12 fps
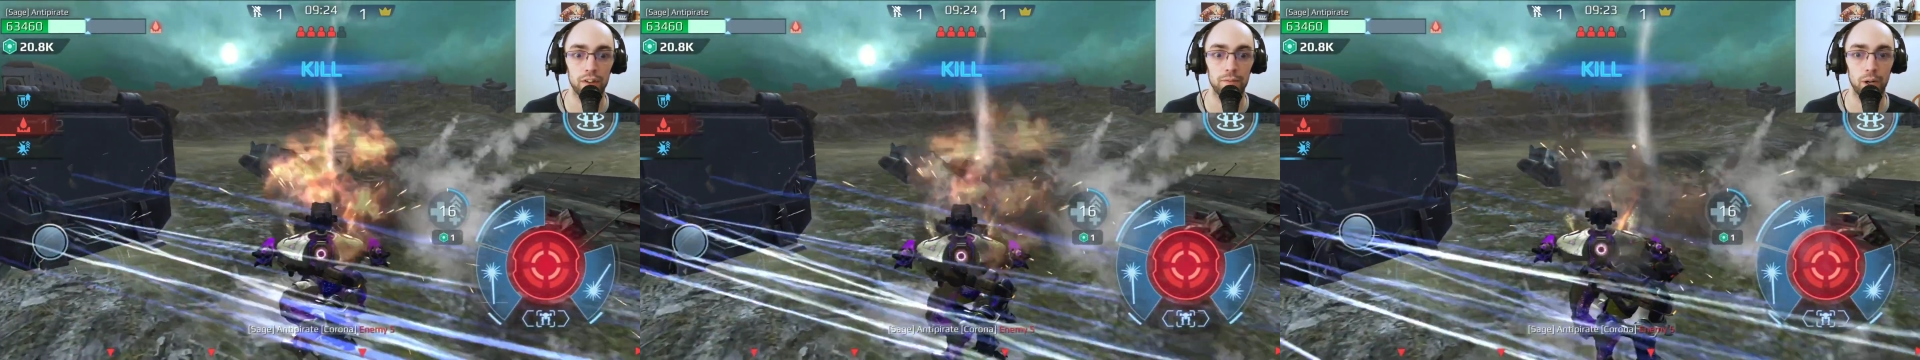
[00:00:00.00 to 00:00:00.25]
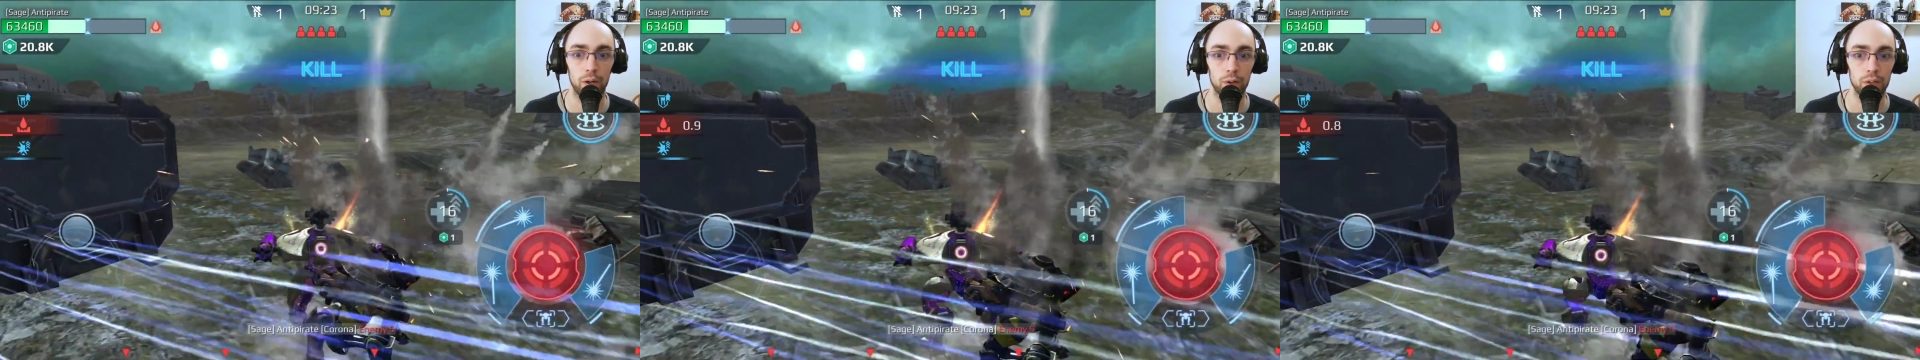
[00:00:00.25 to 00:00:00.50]

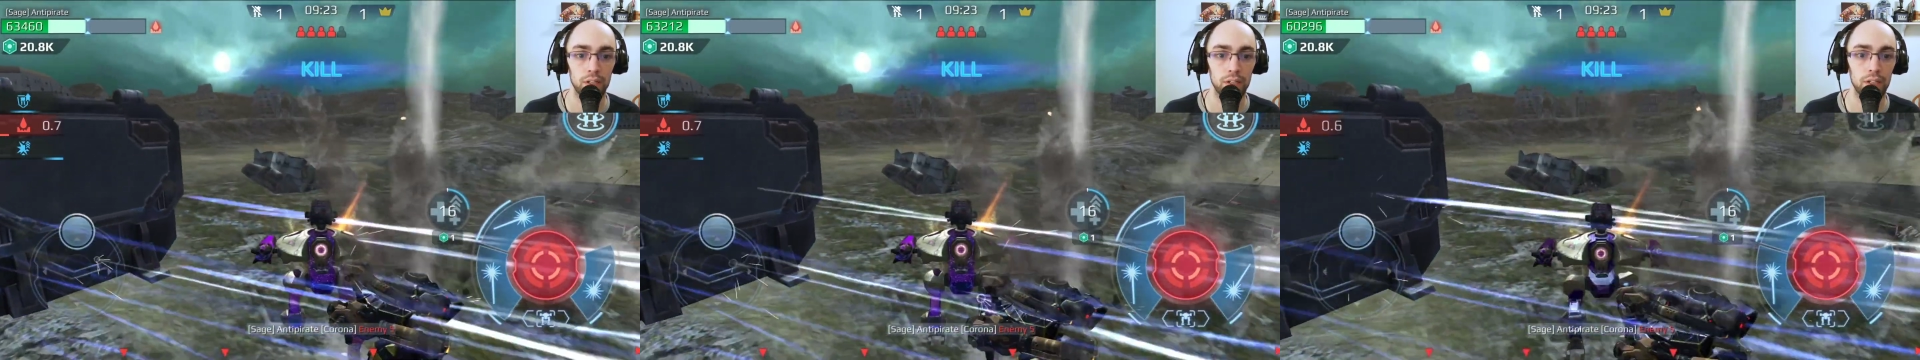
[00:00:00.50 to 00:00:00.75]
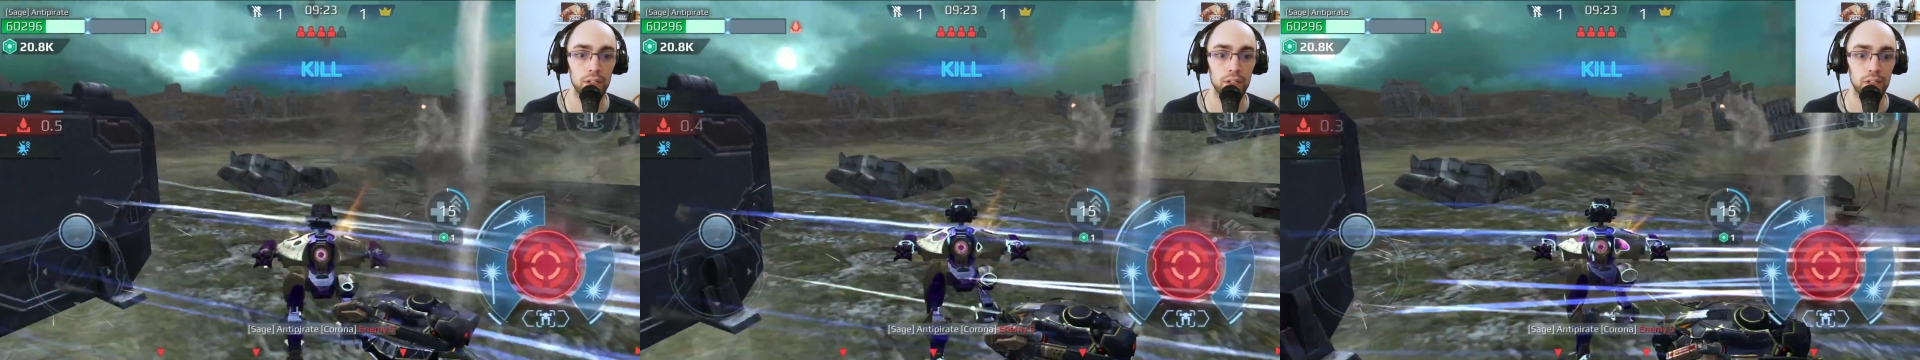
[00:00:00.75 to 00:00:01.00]
mode,
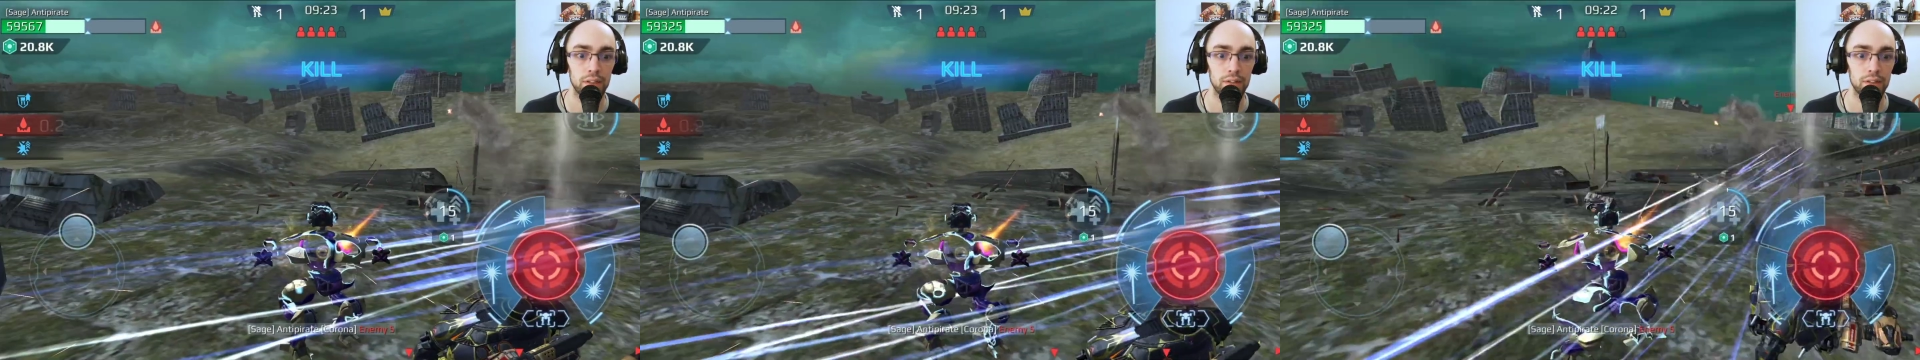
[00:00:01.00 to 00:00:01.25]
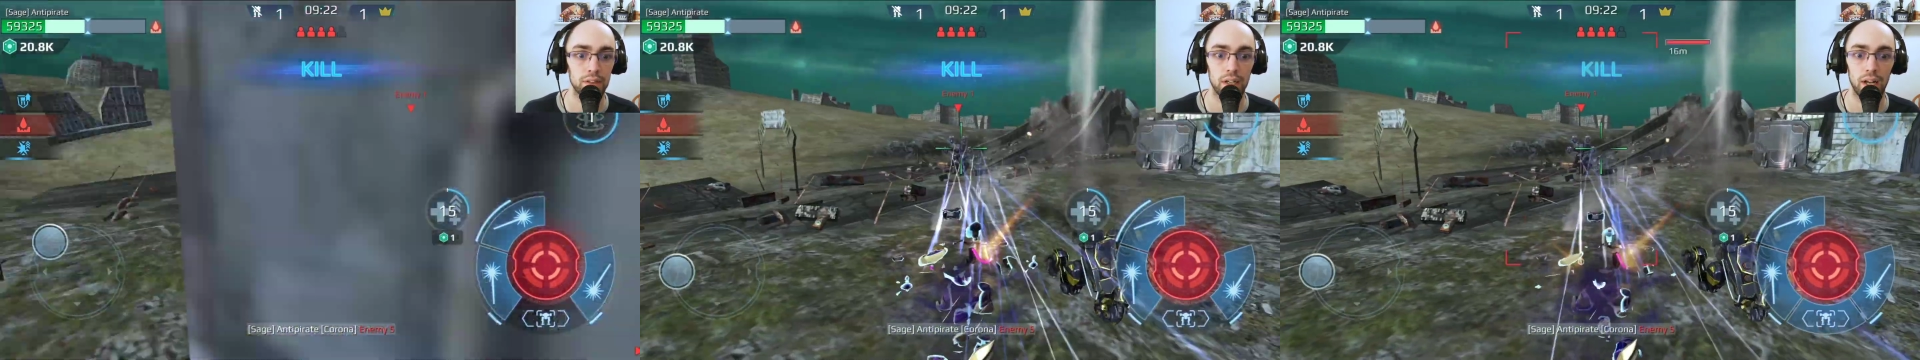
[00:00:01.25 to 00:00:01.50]

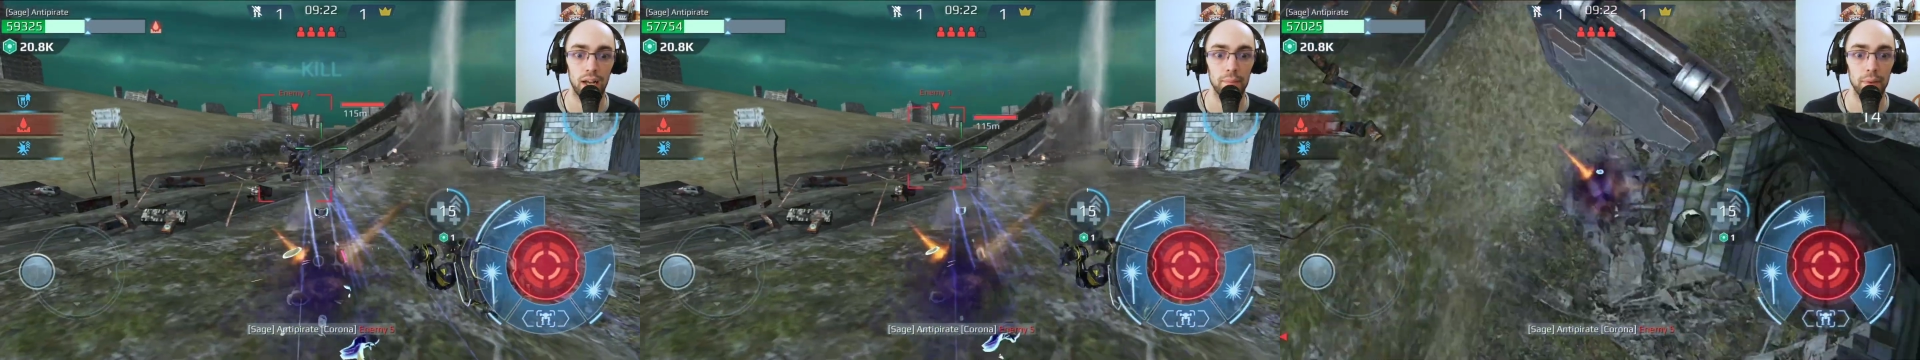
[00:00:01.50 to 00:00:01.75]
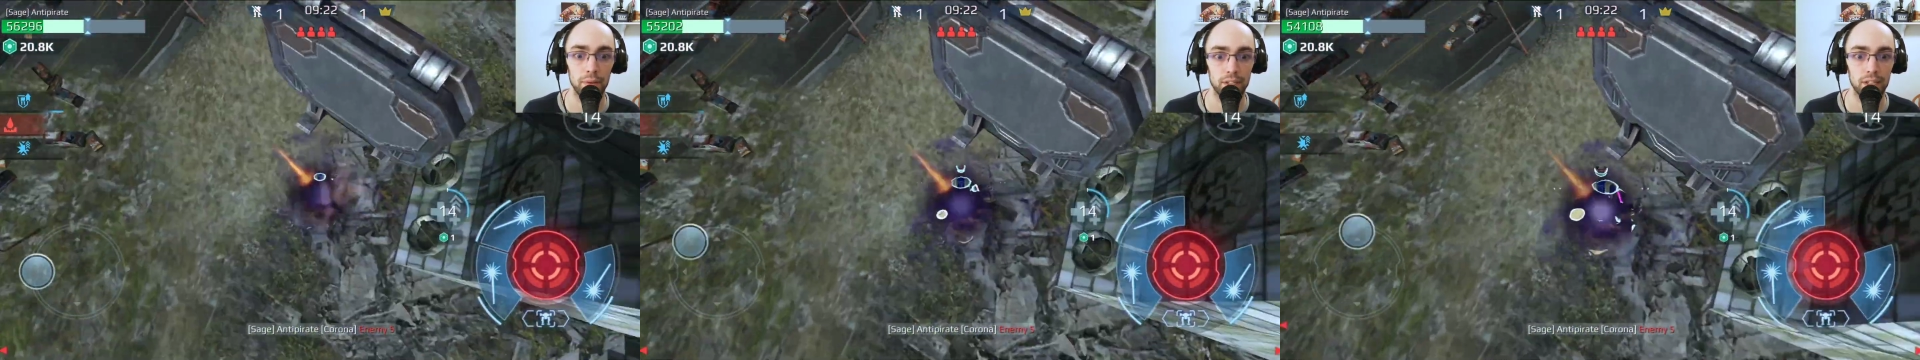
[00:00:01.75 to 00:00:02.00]
I'm
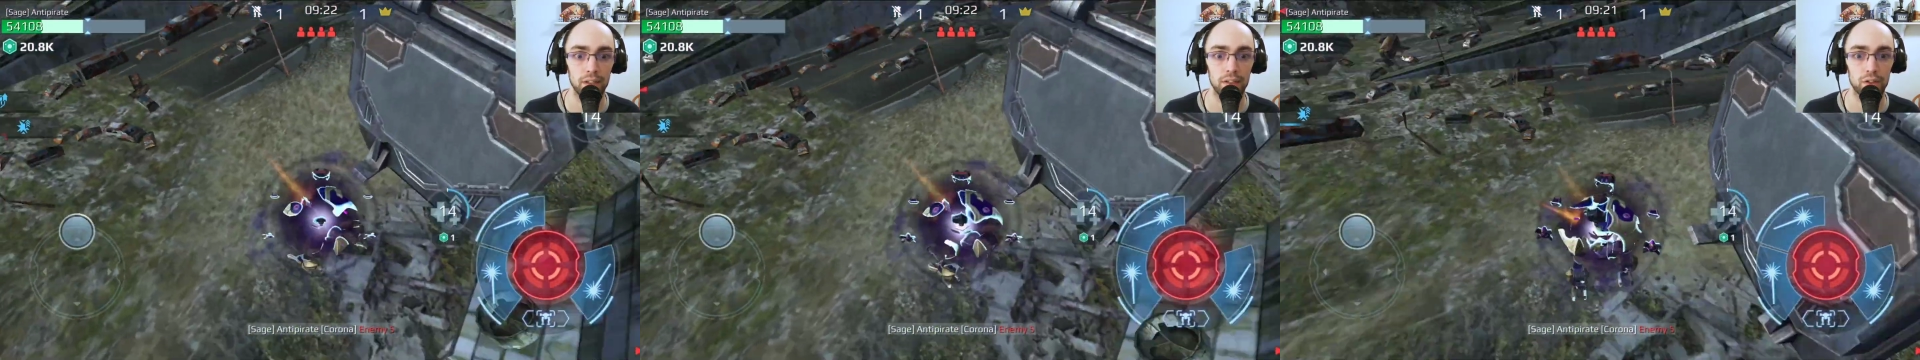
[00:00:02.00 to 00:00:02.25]
able to kill the